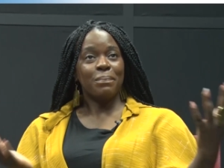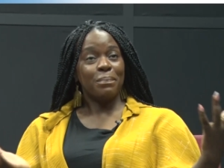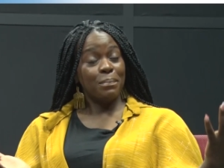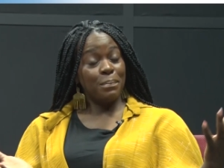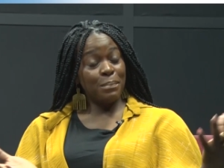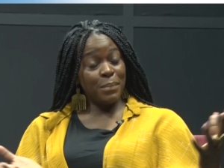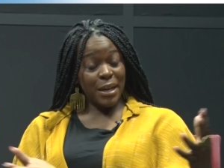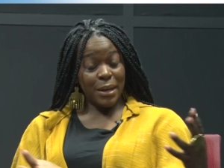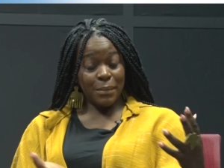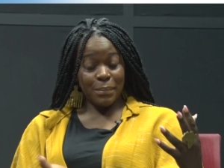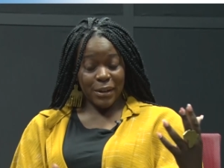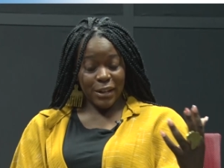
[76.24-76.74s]

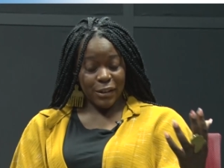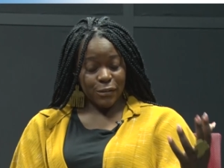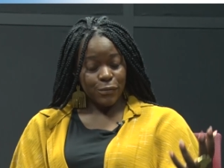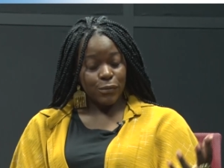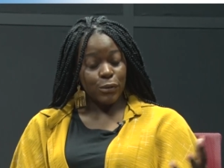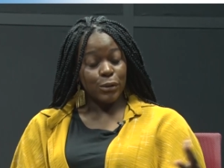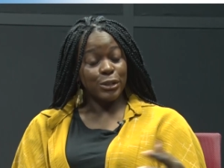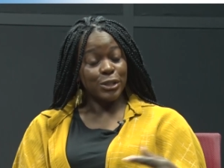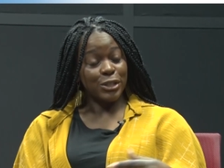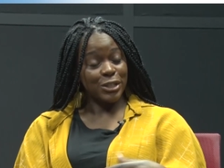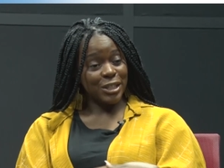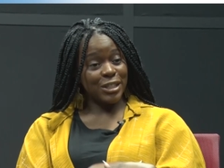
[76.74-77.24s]
maybe,
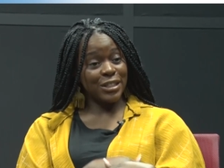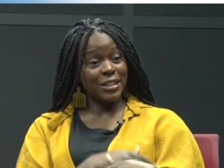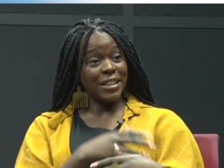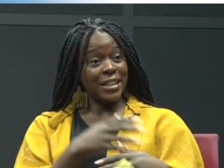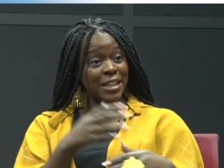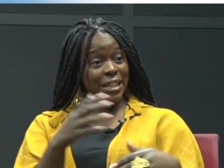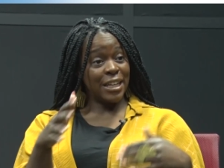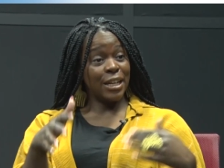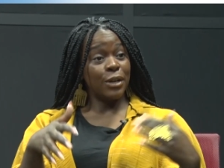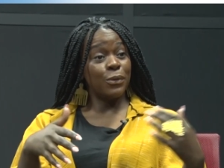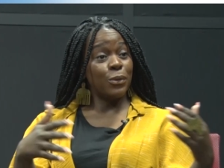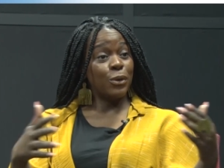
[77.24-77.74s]

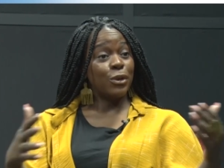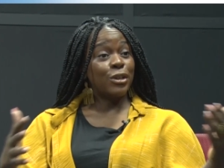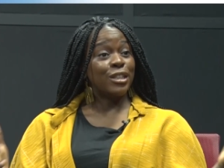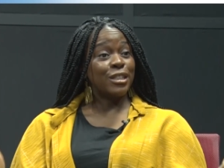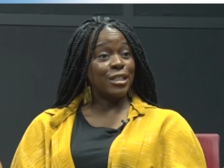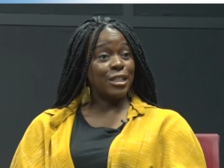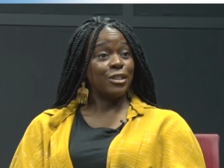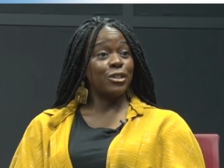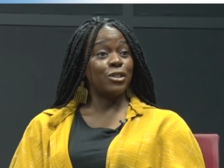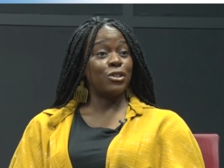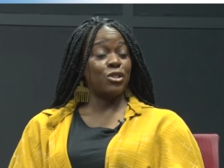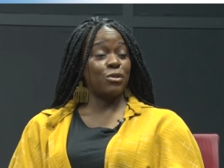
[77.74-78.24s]
unfortunately, it will
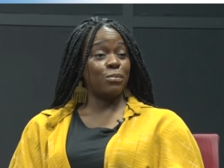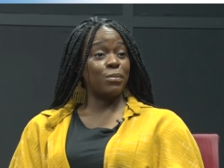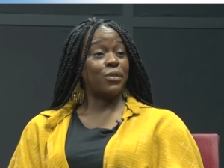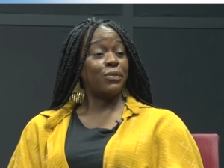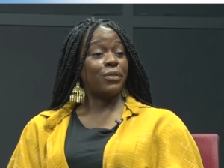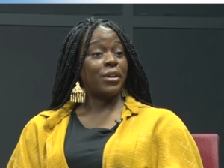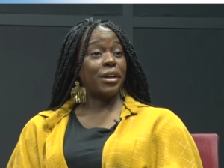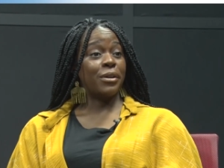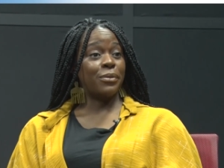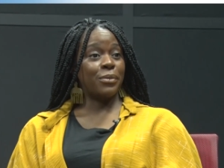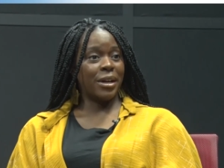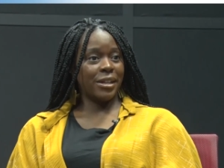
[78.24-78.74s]
continue to be
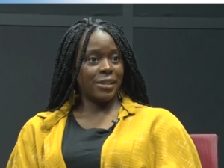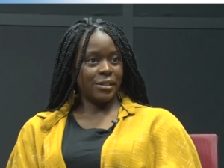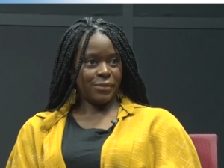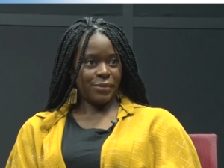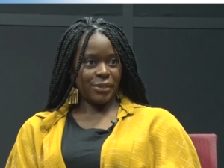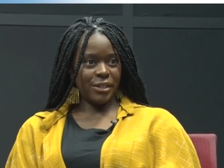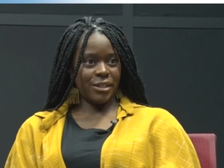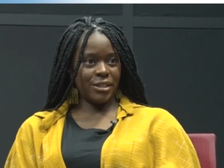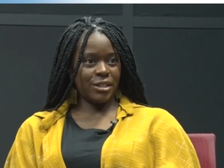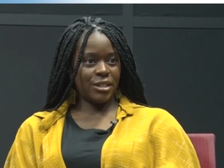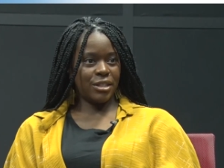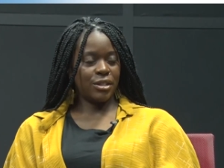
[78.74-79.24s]
very
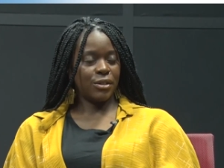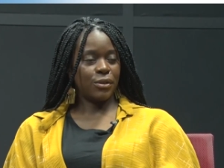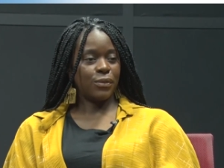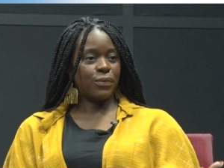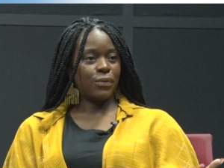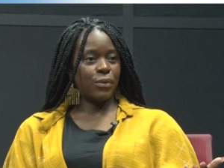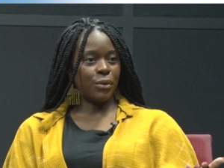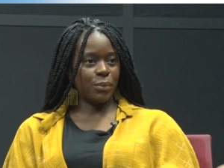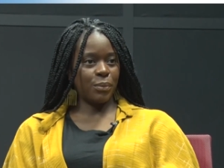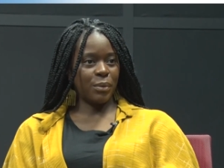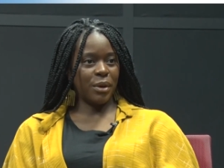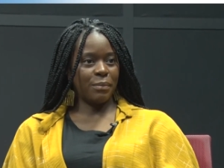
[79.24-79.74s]
relevant
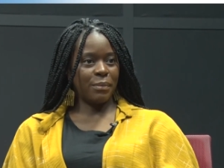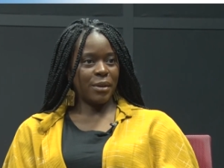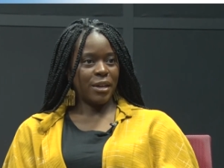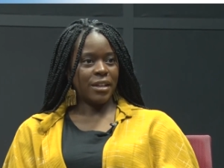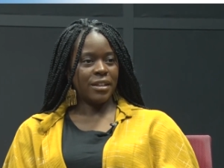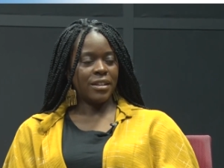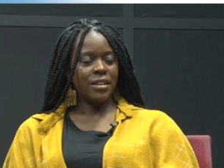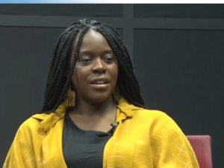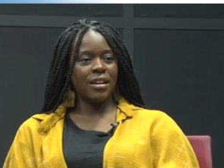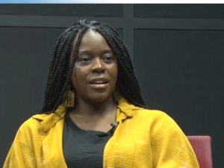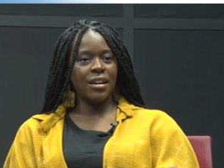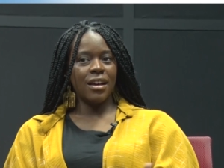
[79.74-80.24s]
for
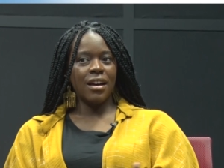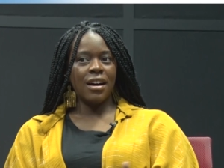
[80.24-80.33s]
women.